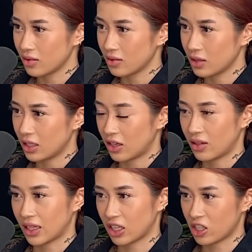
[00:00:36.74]
You know,
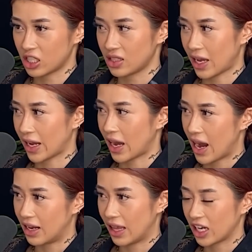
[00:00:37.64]
like they're just like
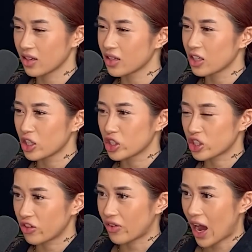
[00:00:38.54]
kind of like
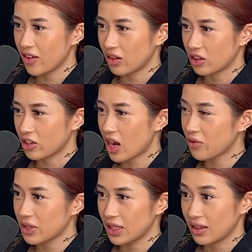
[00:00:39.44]
surviving. They're not
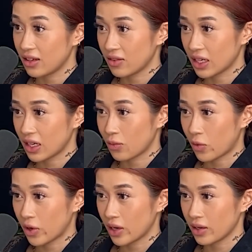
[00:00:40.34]
really living
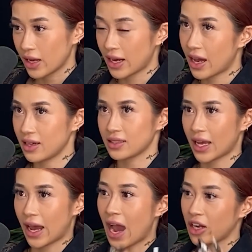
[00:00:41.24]
anymore. And it's
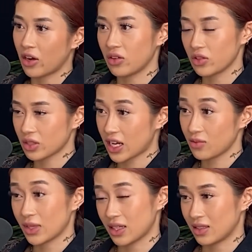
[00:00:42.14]
like I know those eyes
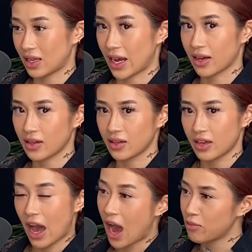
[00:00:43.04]
because like
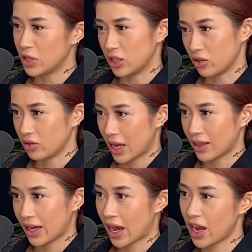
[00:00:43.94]
I've been through that.
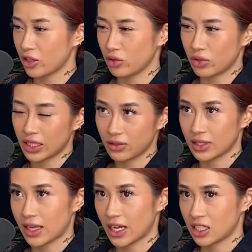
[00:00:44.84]
Like I knew what it
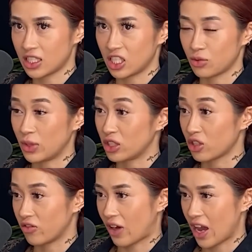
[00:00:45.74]
was like to just be
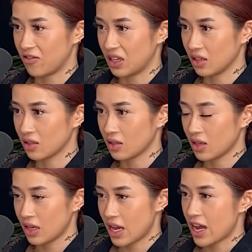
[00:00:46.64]
surviving
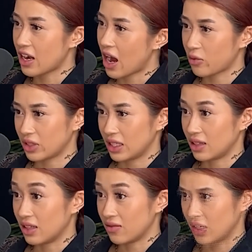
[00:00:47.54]
and not really living.